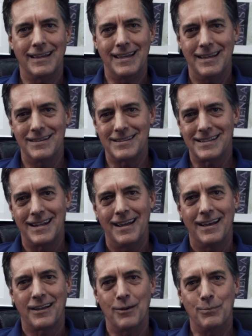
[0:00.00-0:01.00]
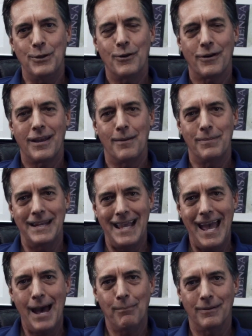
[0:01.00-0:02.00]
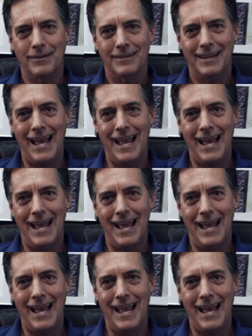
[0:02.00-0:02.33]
his computer company Apple.